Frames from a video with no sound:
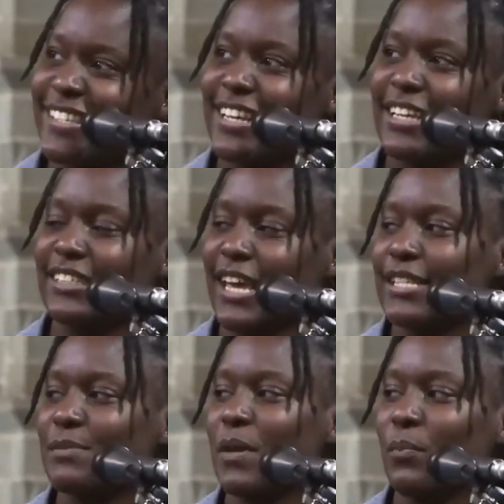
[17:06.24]
Mm-hmm.
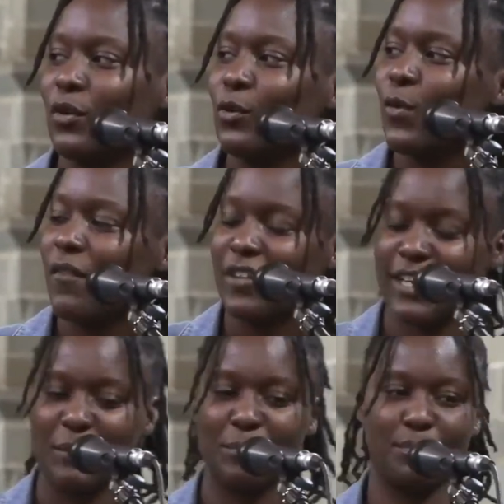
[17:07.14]
Giants, people who are
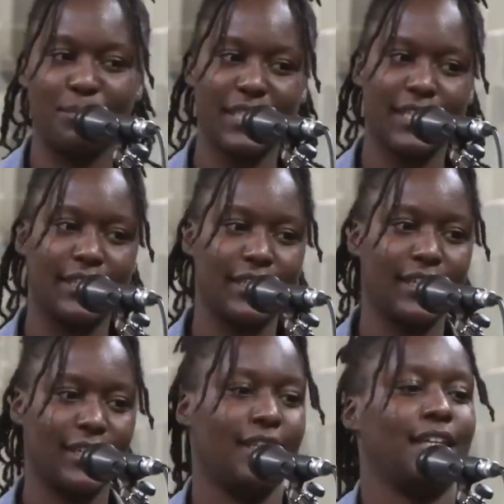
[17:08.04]
very big.
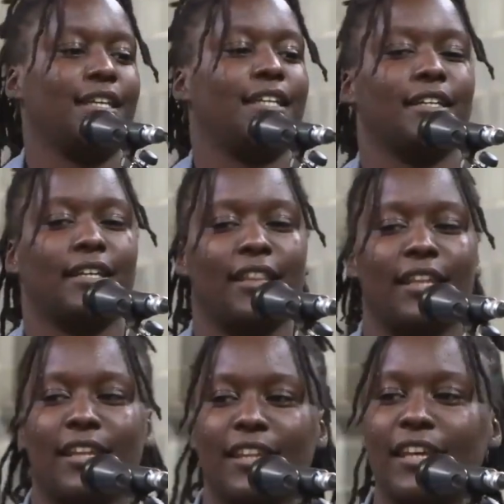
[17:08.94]
Mm. And
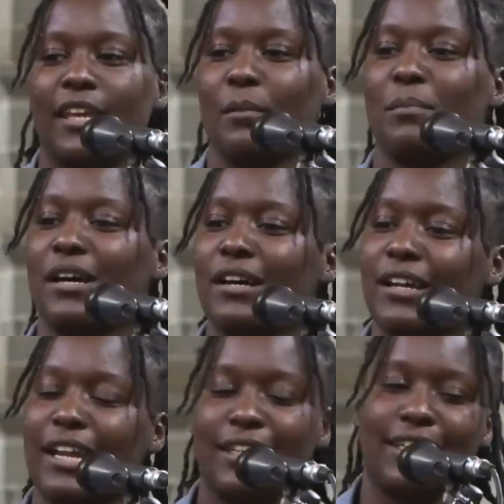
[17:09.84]
then they came back
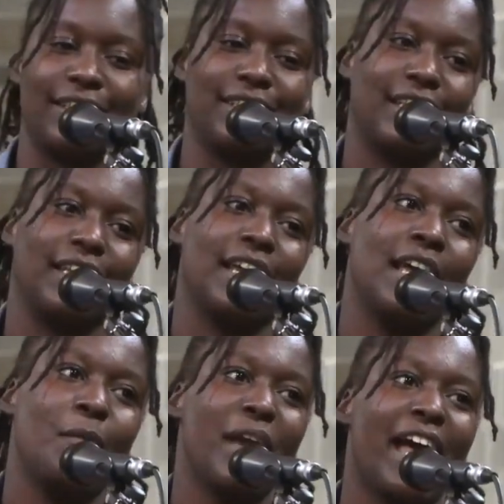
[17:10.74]
running, saying,
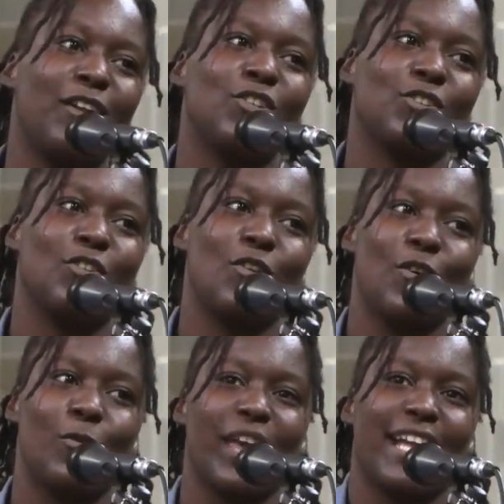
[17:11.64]
"We cannot
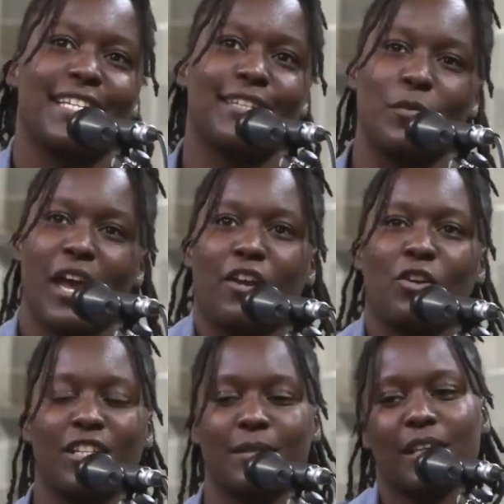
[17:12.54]
go. We are
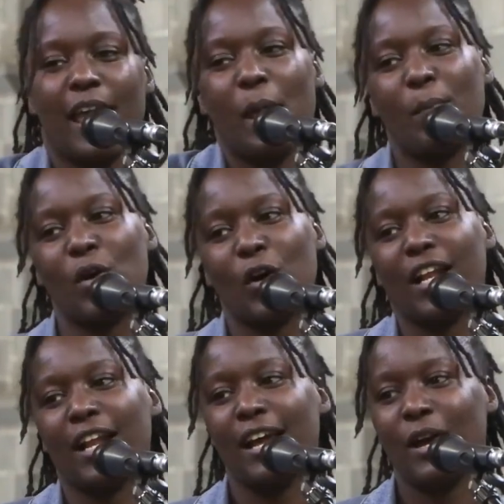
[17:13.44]
not able.
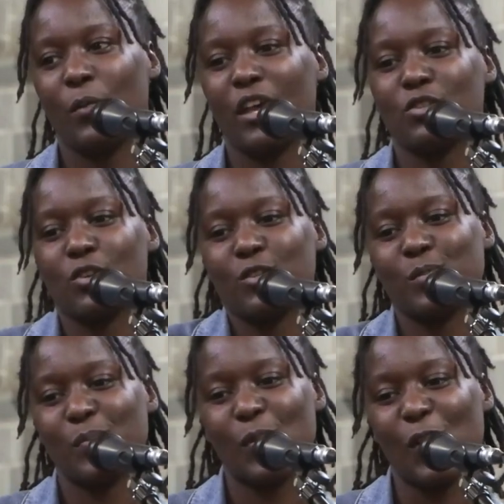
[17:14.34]
We are so
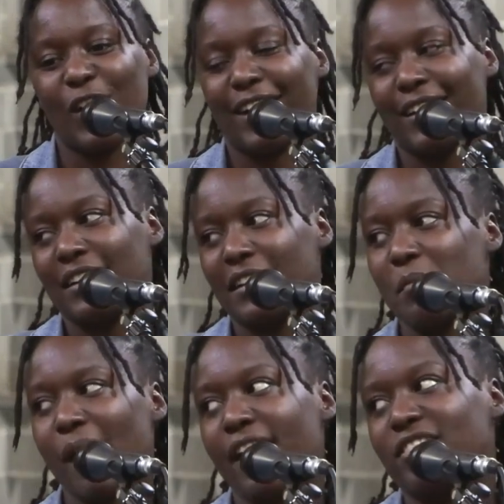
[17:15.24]
small."
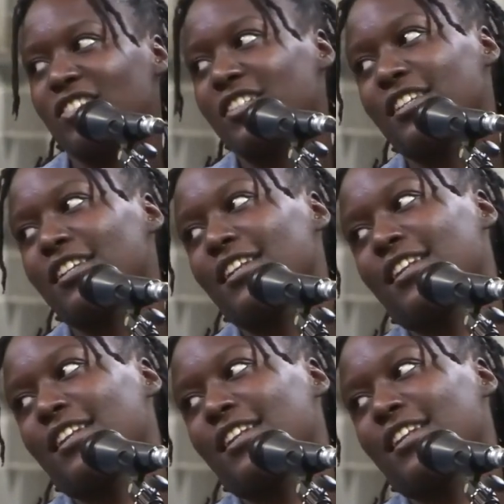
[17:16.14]
Imagine.